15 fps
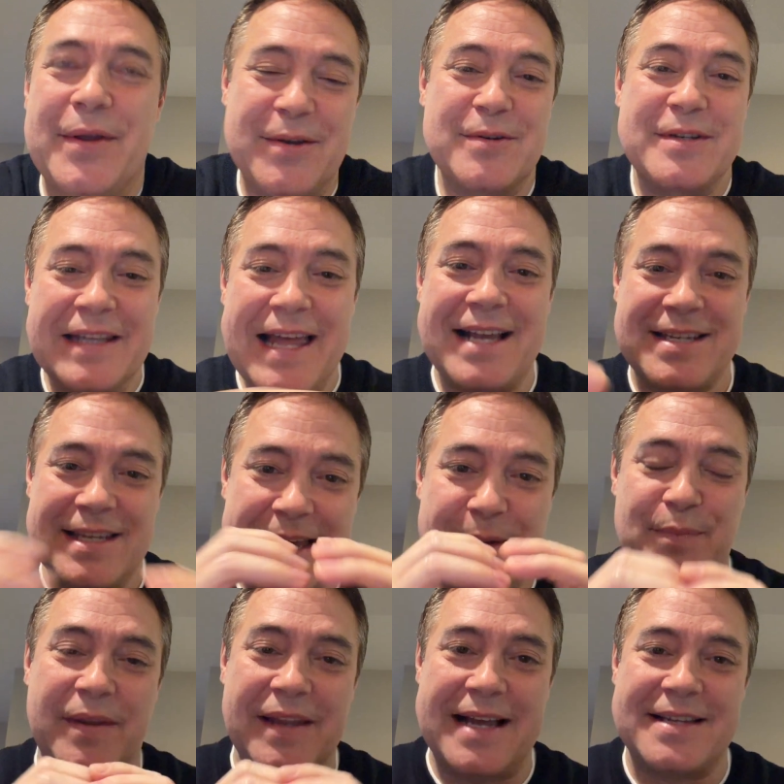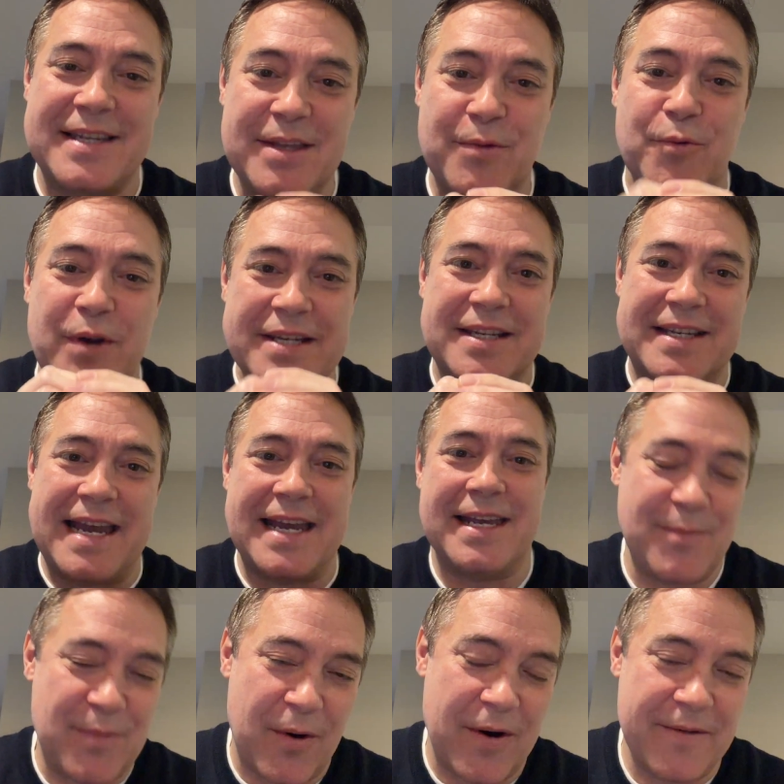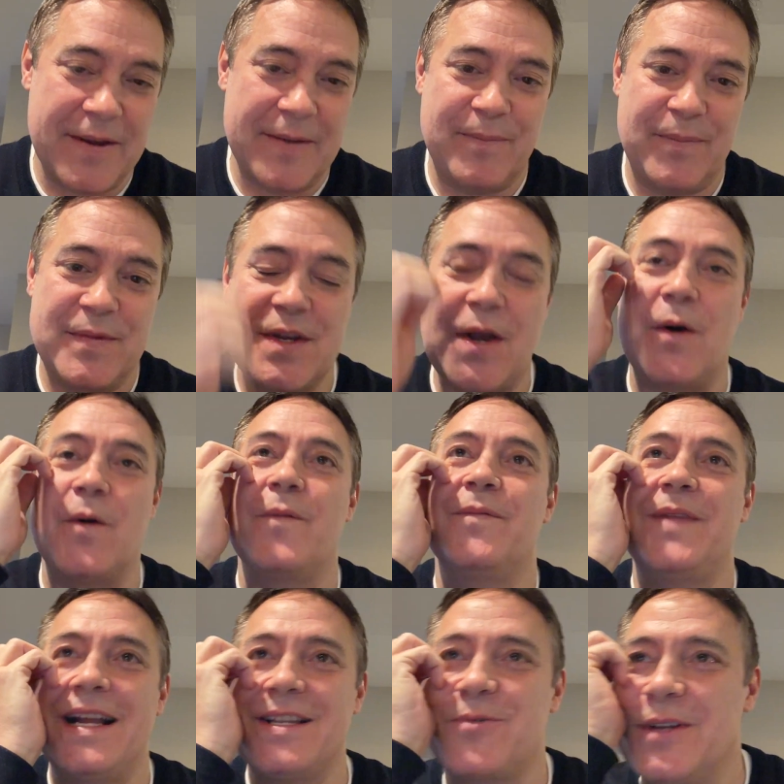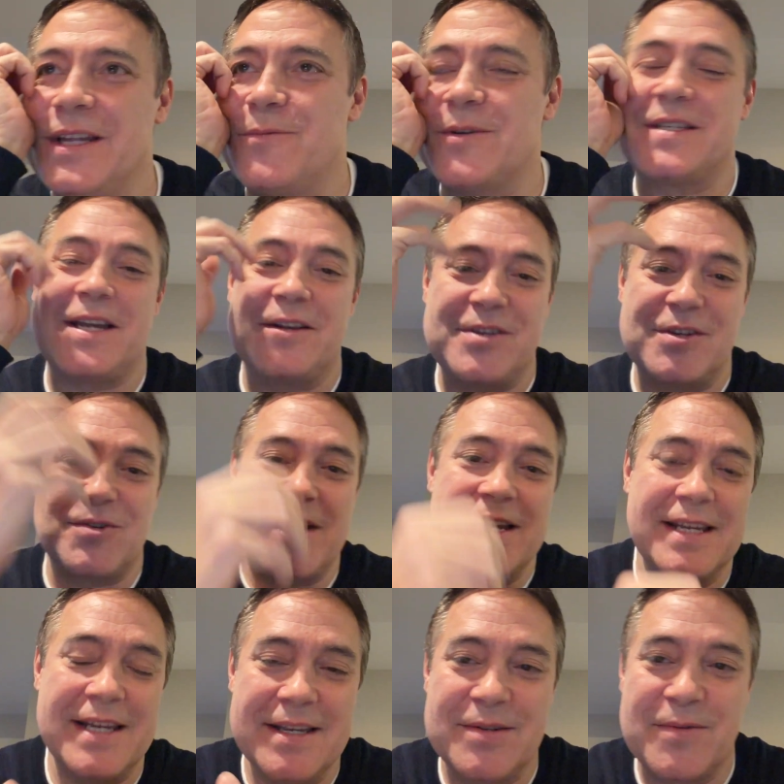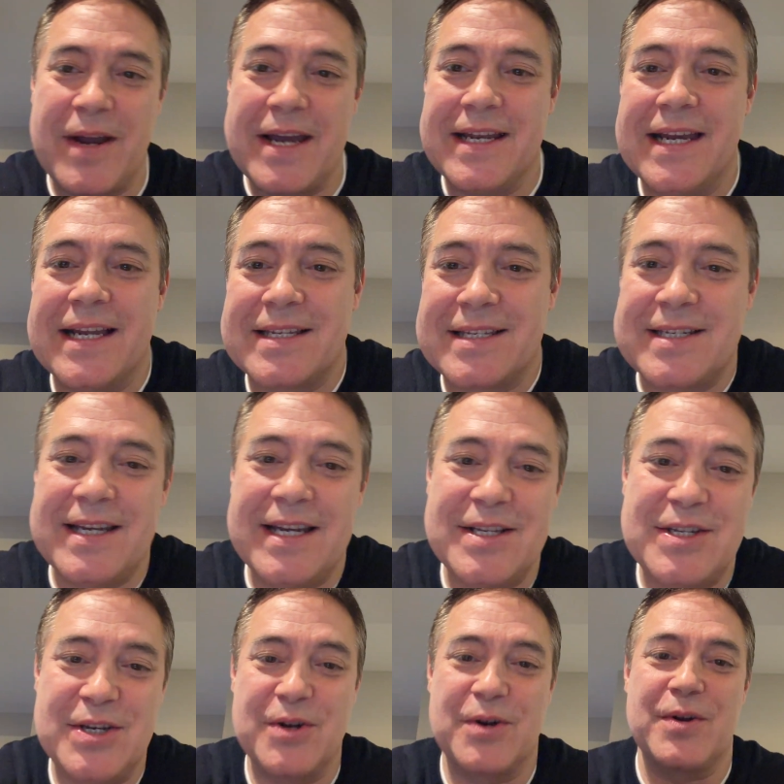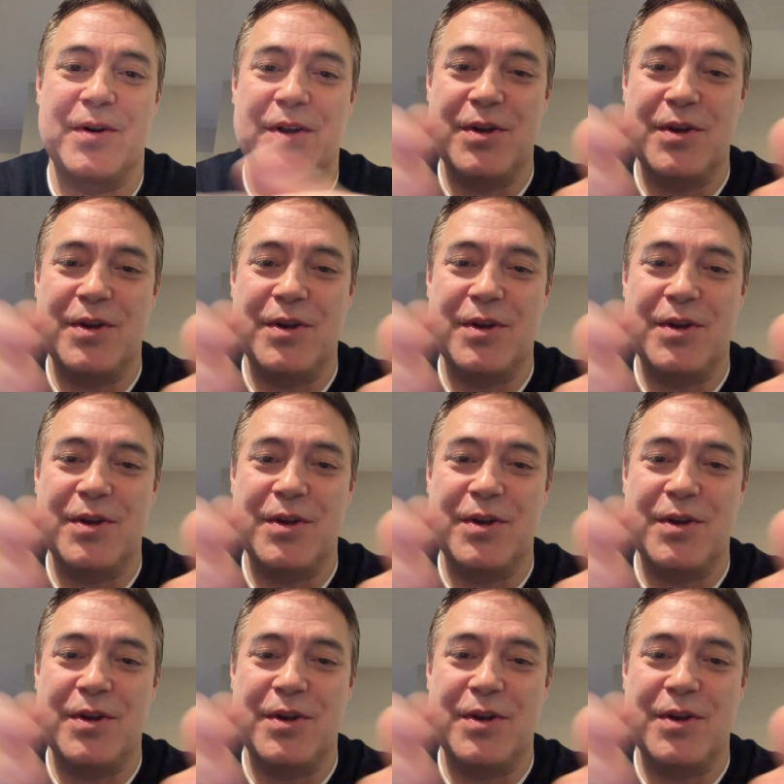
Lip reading: But there's less of the risk taking part of it. So that's really what sales and trading is, right? It's you're